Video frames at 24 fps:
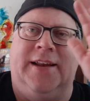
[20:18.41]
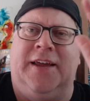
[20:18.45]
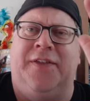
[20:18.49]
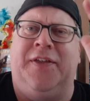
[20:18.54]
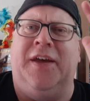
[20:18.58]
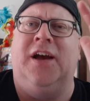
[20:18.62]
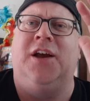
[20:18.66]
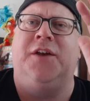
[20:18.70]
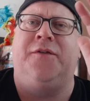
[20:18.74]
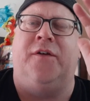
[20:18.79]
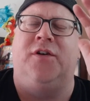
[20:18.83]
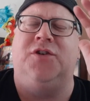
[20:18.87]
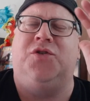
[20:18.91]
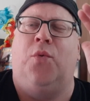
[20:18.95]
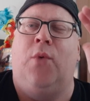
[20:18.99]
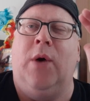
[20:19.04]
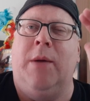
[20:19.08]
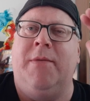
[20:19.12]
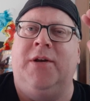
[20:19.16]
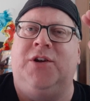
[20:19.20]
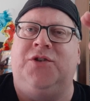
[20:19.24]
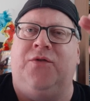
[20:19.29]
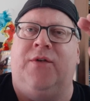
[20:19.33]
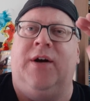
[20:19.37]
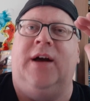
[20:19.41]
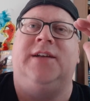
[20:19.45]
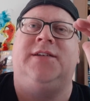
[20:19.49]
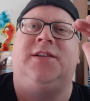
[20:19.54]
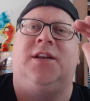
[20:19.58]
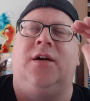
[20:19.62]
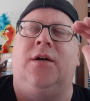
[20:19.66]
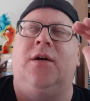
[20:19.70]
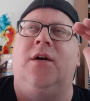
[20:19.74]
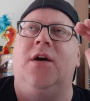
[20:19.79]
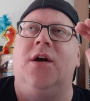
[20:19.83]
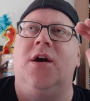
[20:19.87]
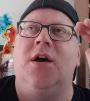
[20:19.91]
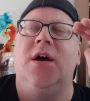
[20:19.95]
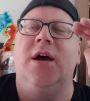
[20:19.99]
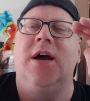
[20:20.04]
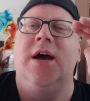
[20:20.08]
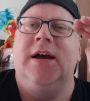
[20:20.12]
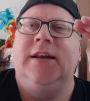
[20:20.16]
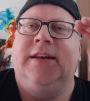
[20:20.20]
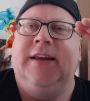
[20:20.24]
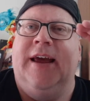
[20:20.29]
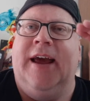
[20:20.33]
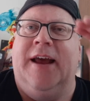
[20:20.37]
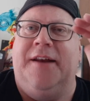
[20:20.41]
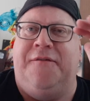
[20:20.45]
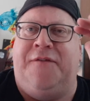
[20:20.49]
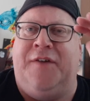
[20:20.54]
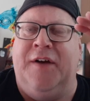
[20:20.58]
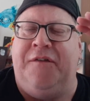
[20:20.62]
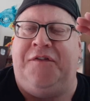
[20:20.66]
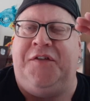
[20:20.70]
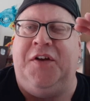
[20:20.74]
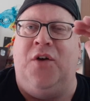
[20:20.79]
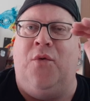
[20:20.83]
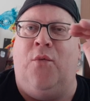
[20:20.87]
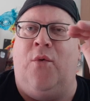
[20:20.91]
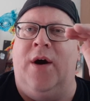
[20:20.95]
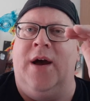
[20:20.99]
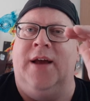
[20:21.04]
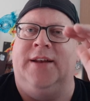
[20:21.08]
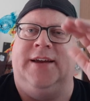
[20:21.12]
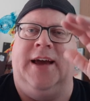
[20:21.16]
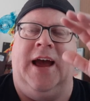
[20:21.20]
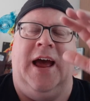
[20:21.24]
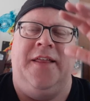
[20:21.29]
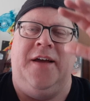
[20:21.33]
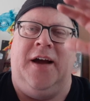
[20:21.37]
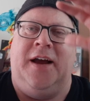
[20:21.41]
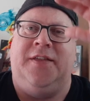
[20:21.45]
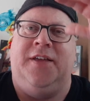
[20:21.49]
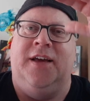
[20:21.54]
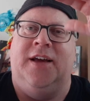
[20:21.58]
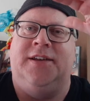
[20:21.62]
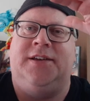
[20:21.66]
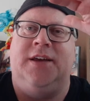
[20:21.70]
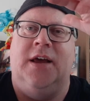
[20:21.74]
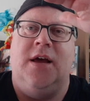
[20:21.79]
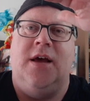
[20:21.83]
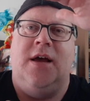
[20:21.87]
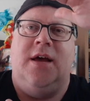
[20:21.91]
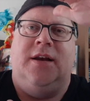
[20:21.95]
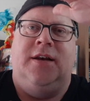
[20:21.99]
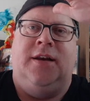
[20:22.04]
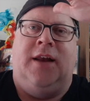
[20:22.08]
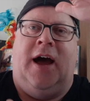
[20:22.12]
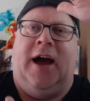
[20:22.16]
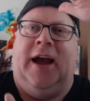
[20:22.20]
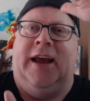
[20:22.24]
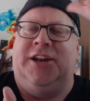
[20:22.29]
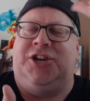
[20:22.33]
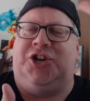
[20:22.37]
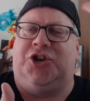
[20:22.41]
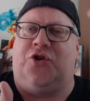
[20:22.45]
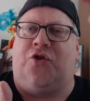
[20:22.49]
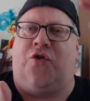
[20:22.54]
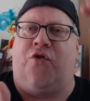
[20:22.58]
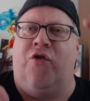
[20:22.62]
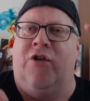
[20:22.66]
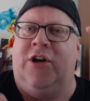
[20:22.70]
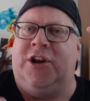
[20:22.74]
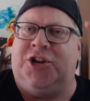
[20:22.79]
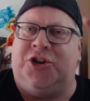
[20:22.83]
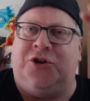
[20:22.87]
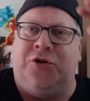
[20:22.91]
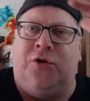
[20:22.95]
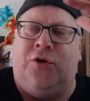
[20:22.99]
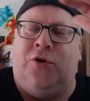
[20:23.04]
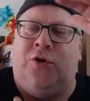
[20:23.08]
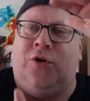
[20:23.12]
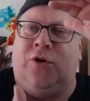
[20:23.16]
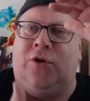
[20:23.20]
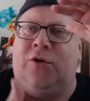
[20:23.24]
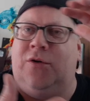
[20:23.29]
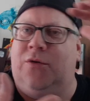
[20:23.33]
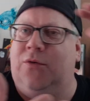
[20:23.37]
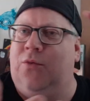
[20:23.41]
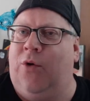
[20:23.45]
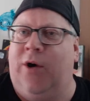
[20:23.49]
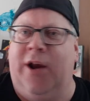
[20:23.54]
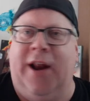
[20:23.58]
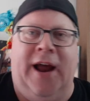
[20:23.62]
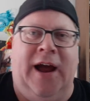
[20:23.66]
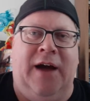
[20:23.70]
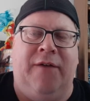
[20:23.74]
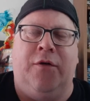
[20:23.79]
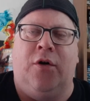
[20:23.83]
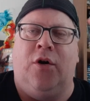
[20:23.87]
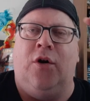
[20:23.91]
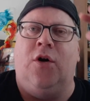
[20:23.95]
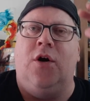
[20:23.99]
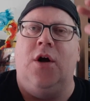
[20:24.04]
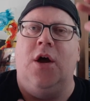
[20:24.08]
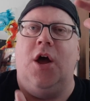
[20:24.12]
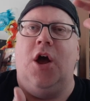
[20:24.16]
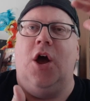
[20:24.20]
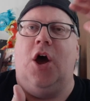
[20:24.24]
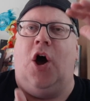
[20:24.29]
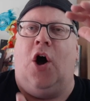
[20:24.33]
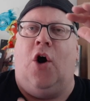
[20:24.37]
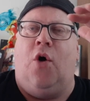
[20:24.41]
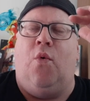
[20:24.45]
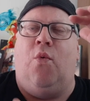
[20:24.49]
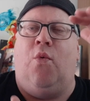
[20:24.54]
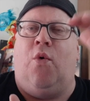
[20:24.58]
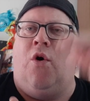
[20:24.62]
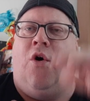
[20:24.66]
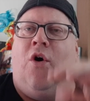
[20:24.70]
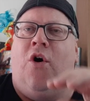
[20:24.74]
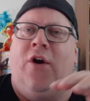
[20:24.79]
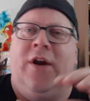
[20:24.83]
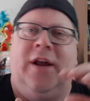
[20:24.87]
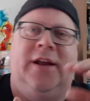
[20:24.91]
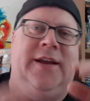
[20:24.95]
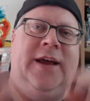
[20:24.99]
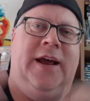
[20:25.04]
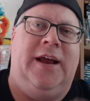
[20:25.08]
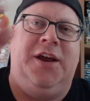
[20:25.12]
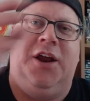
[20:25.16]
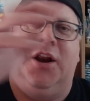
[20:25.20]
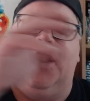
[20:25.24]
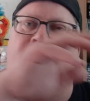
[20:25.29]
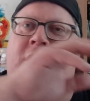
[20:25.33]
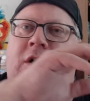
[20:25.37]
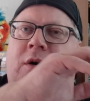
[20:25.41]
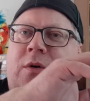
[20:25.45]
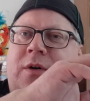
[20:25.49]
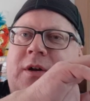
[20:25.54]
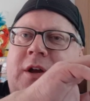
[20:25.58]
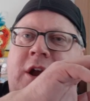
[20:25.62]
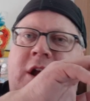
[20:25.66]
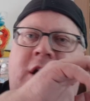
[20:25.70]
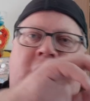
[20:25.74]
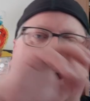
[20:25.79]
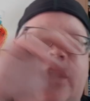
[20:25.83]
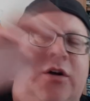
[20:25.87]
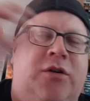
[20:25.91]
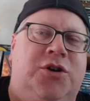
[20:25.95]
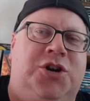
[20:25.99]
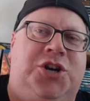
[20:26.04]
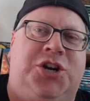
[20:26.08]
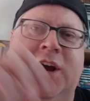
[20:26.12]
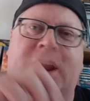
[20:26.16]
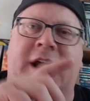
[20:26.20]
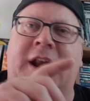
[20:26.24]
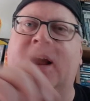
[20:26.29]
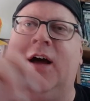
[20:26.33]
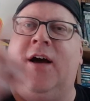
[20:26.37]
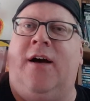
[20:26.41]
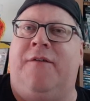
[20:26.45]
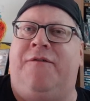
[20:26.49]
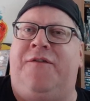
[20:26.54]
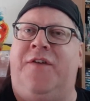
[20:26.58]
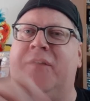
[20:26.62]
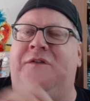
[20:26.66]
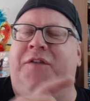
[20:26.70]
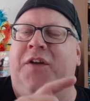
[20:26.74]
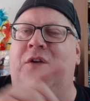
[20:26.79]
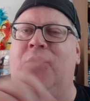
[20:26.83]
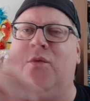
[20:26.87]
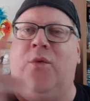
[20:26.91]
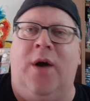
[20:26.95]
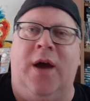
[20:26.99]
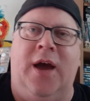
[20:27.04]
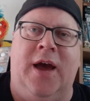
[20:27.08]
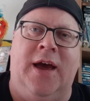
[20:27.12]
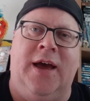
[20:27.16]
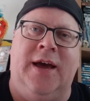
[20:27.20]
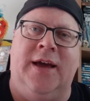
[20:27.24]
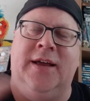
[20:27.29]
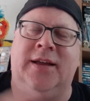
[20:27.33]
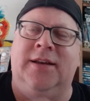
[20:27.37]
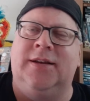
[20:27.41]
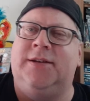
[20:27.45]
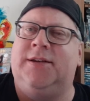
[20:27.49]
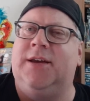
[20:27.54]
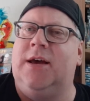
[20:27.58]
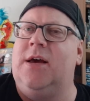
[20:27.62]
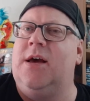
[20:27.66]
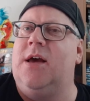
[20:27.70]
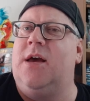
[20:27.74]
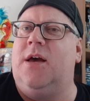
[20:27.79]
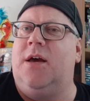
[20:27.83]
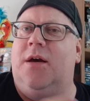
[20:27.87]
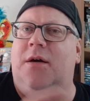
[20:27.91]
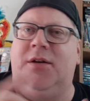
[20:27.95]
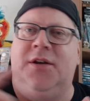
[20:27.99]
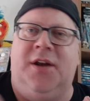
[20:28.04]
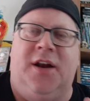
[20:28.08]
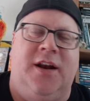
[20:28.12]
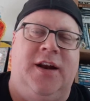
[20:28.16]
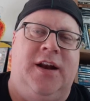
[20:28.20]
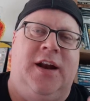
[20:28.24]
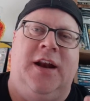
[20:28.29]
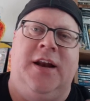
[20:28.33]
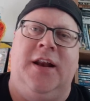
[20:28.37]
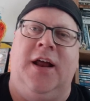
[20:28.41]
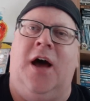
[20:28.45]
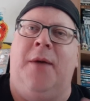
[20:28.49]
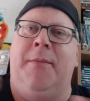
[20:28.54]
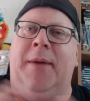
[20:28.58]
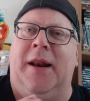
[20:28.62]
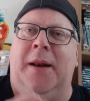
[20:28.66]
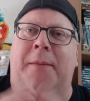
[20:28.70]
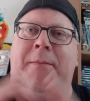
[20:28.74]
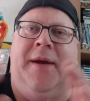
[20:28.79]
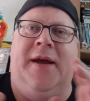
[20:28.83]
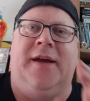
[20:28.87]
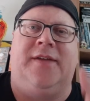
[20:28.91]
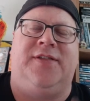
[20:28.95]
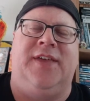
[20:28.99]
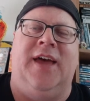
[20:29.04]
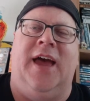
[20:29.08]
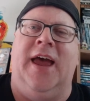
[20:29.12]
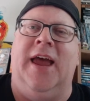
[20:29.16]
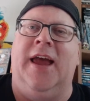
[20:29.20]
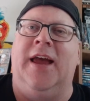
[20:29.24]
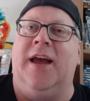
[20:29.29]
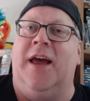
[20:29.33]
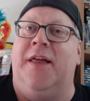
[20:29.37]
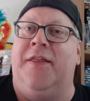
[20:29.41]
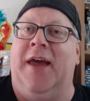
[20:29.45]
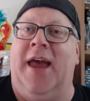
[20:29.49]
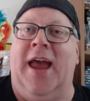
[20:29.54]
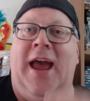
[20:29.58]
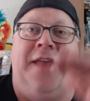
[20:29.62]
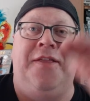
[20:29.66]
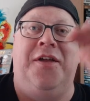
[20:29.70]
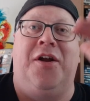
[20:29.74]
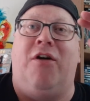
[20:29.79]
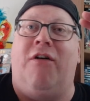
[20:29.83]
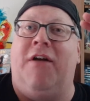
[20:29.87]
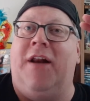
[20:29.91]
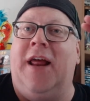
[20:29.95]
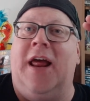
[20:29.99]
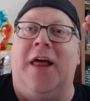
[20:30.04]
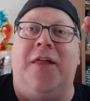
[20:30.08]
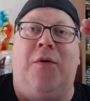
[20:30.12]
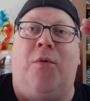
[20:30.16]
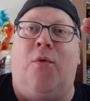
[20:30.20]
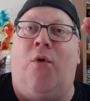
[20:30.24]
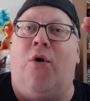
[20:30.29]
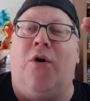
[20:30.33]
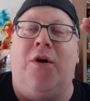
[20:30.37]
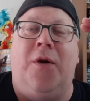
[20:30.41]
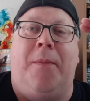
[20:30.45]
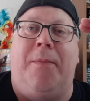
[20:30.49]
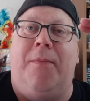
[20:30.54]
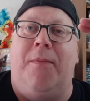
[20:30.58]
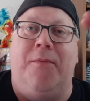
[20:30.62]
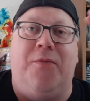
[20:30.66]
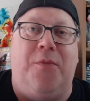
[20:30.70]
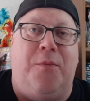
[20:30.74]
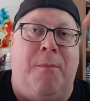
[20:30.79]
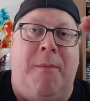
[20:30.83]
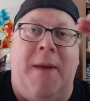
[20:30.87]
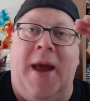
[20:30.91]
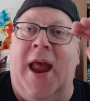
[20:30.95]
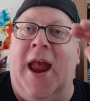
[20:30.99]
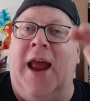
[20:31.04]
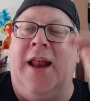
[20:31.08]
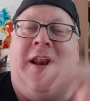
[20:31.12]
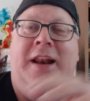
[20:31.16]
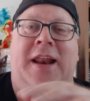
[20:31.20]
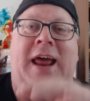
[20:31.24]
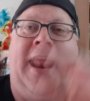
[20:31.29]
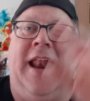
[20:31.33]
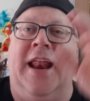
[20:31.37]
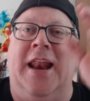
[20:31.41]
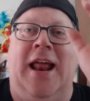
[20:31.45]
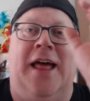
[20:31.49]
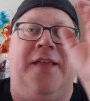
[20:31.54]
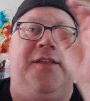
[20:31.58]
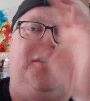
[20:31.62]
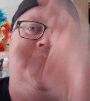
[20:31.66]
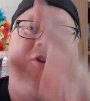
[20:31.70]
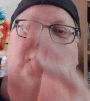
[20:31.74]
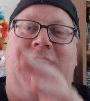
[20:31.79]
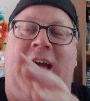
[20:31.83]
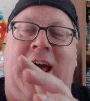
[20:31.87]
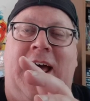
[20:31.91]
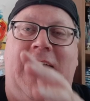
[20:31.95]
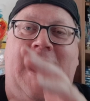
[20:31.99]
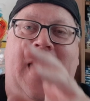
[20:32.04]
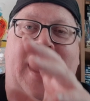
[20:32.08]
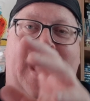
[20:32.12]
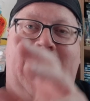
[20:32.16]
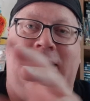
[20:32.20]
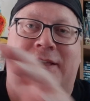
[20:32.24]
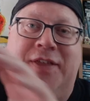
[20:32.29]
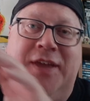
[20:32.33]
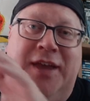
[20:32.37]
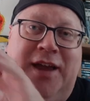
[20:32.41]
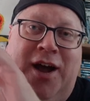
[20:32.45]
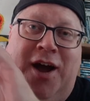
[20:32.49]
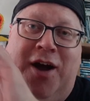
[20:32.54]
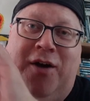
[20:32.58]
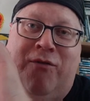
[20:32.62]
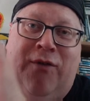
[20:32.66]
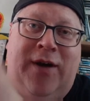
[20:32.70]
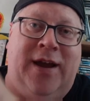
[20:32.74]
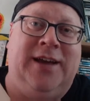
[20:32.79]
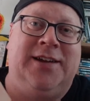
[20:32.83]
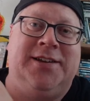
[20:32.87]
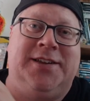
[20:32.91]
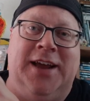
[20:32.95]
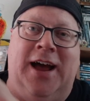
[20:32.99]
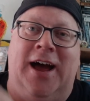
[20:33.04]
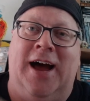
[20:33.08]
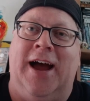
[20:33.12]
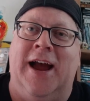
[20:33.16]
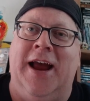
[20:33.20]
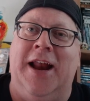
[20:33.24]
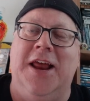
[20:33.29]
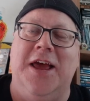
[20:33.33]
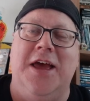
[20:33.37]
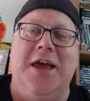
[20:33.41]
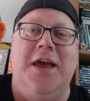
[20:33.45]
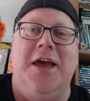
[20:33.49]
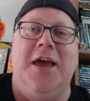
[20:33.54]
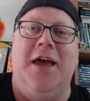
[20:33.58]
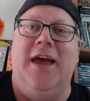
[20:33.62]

I think it was first women's wrestler to hit 50 wins. It had like this nice crystal whatever award. It had, you know, Hikaru Shida, 50 wins, made a big thing. And they had that already had the award made and had it at the ringside.